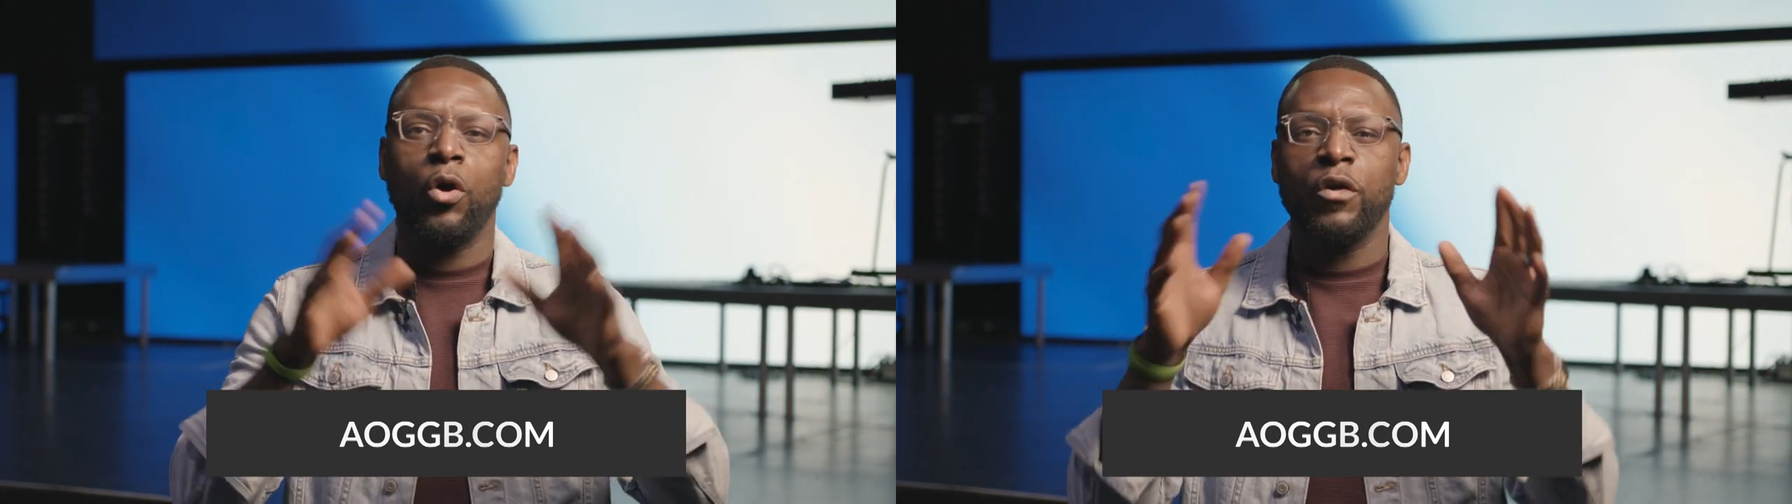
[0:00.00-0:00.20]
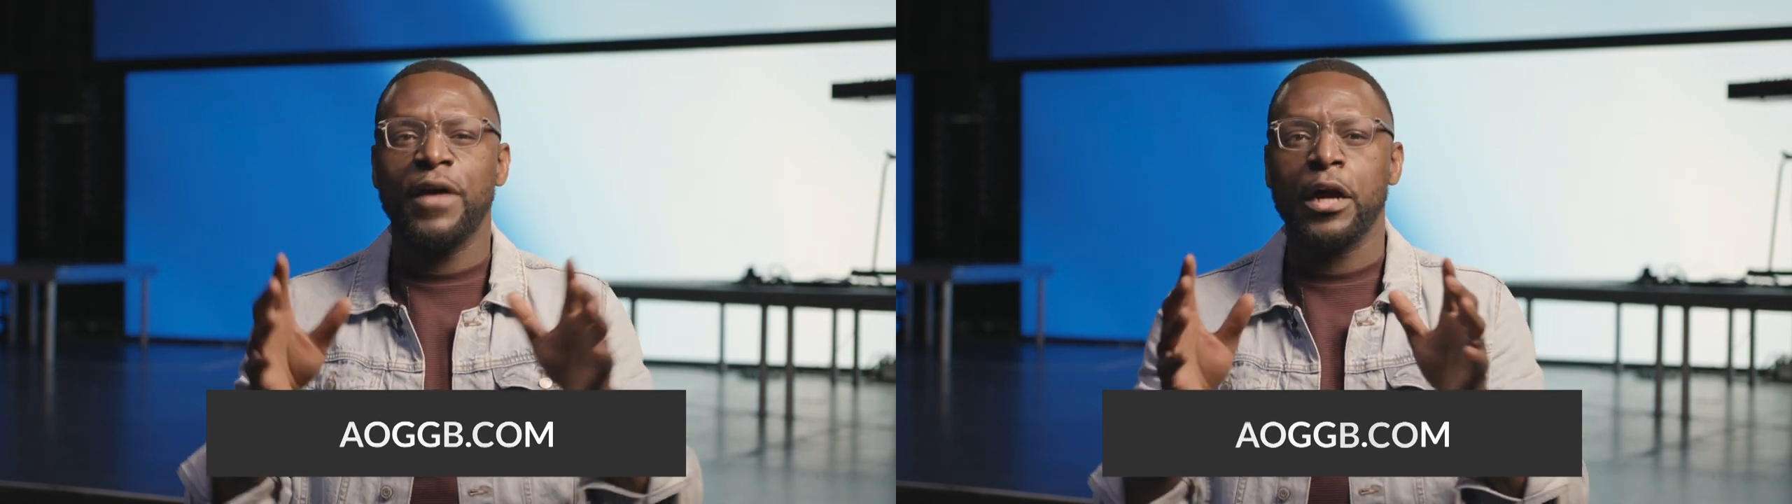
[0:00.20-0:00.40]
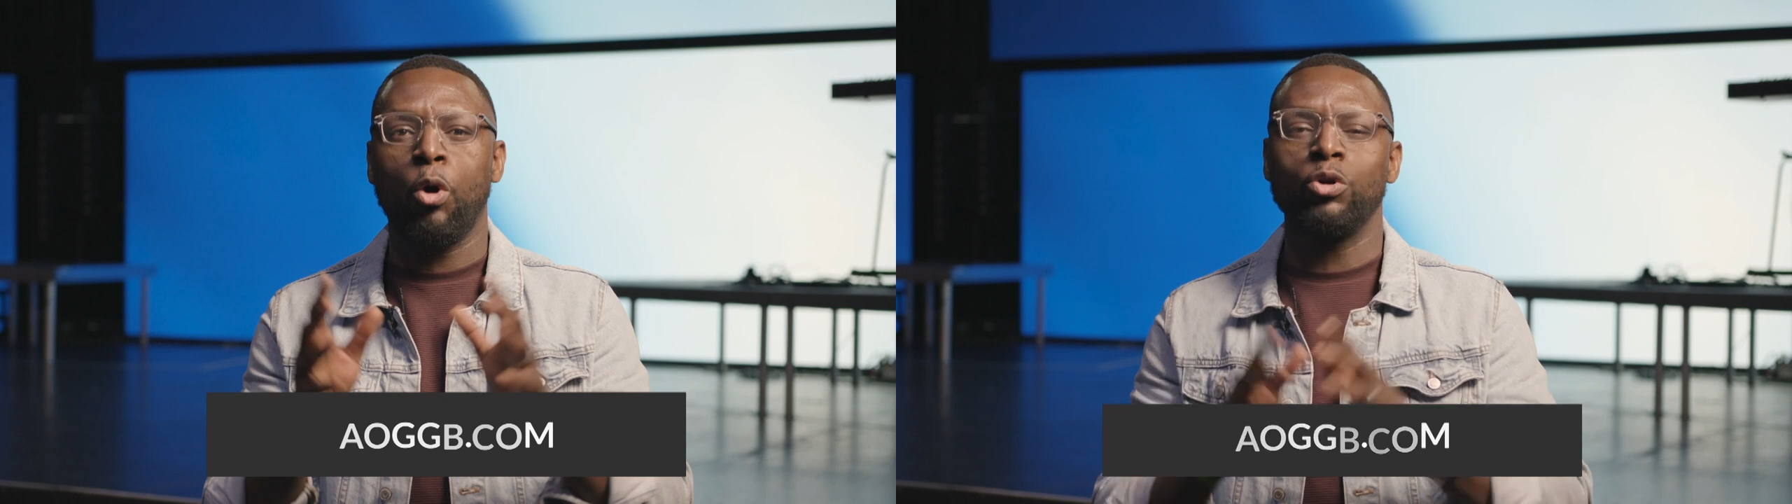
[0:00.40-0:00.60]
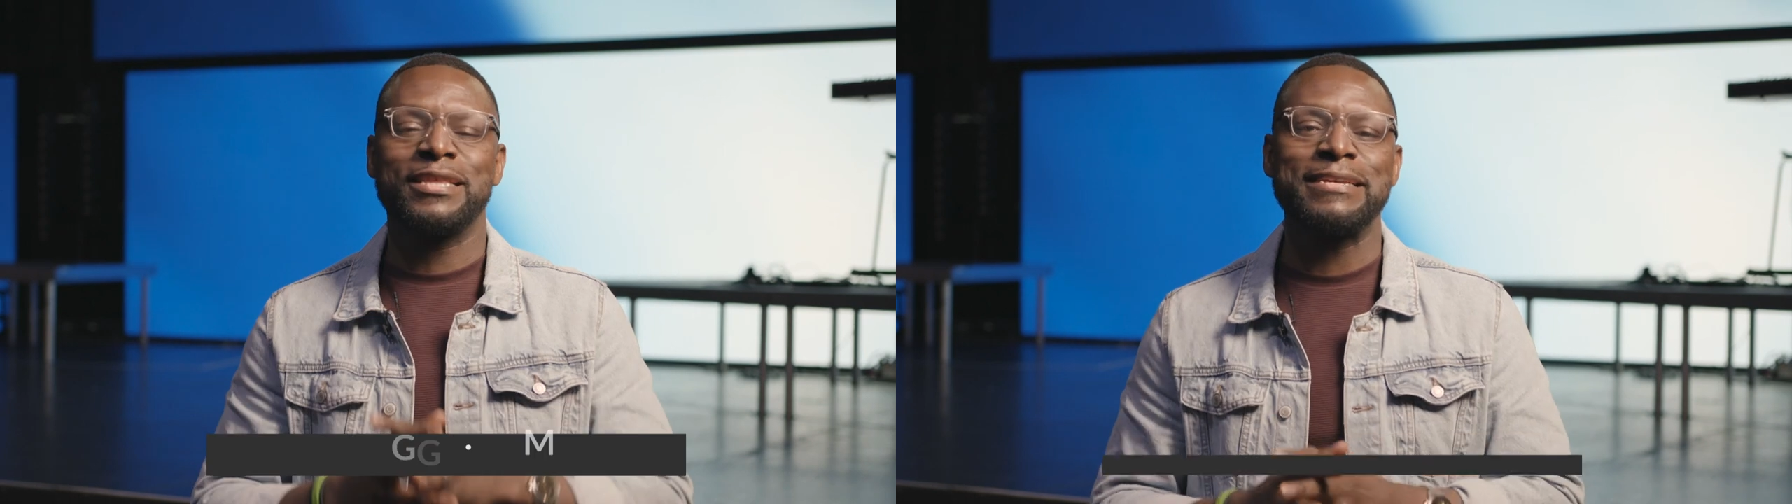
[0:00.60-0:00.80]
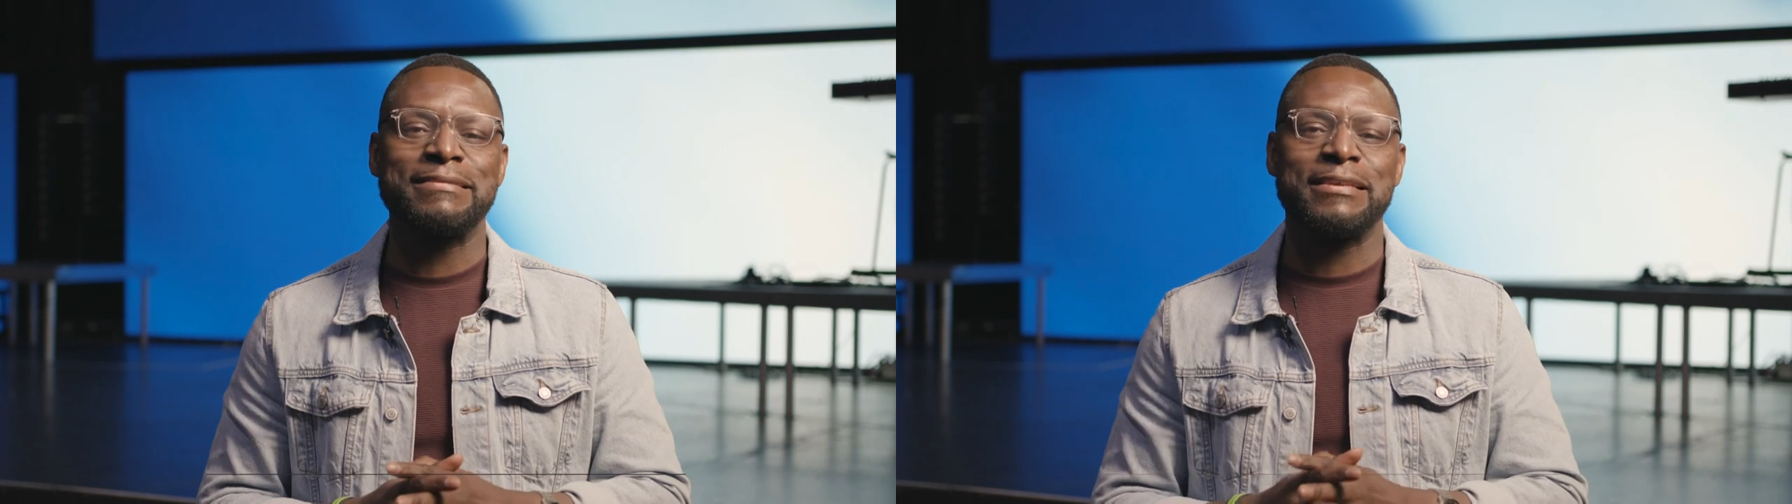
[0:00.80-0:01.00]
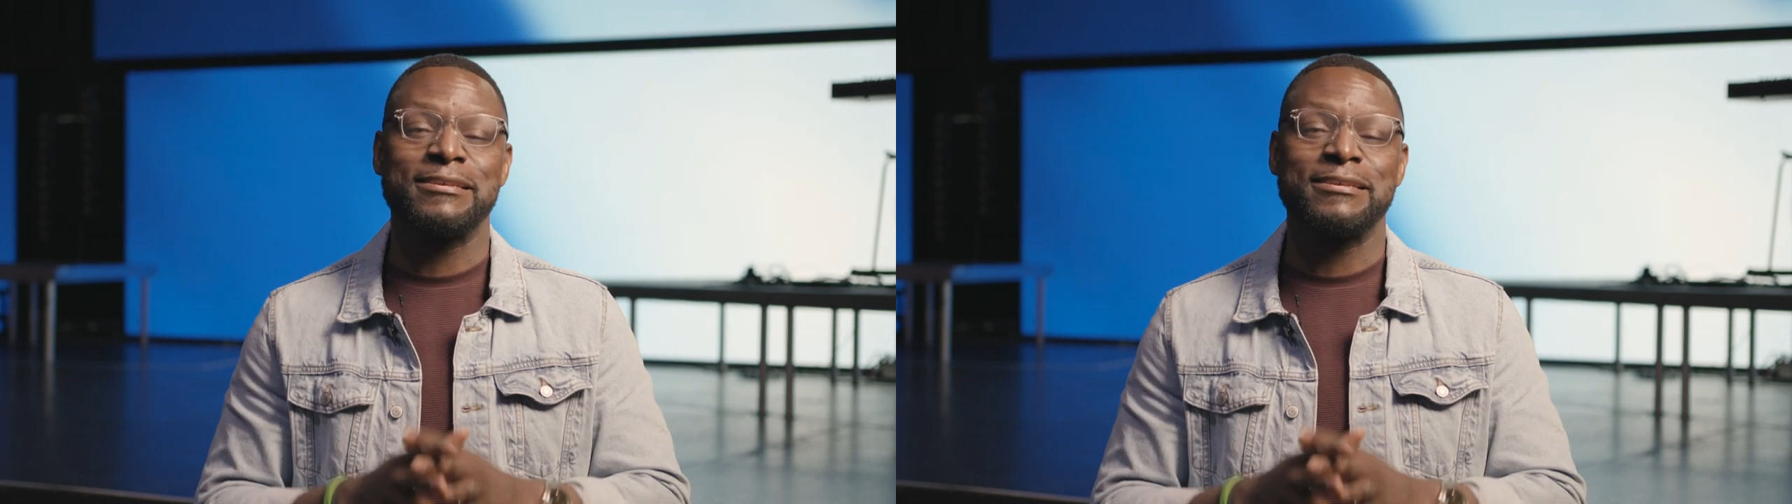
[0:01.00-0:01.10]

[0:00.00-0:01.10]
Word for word: all of our content,